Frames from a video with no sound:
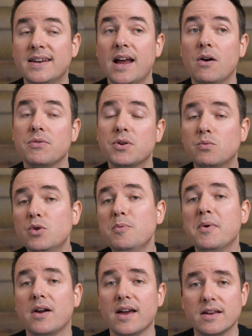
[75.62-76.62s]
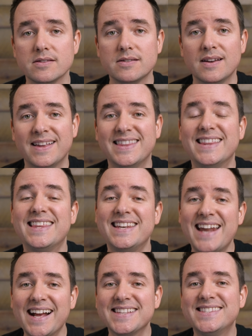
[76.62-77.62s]
Now, the rumor is that the
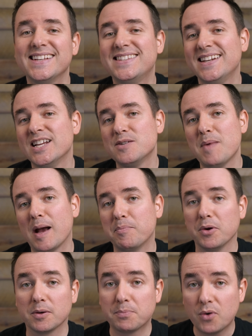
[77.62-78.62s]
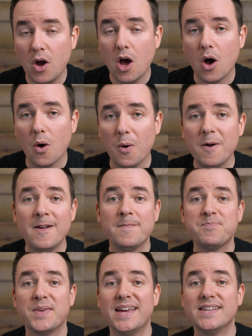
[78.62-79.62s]
next 16 inch MacBook Pro
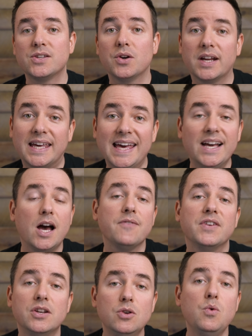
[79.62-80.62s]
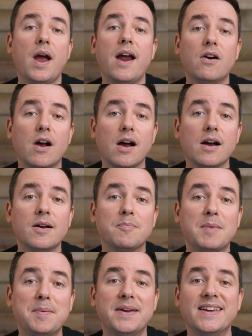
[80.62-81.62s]
is going to kick off a new era,
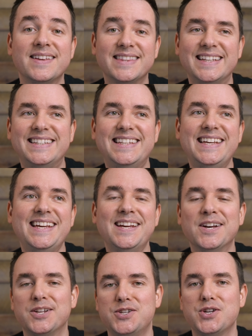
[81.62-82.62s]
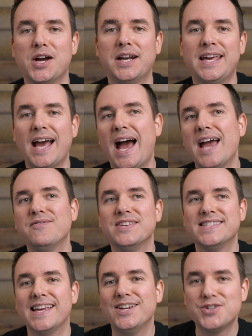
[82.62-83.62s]
maybe the D Johnny
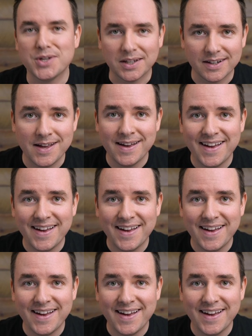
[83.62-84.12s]
Ivization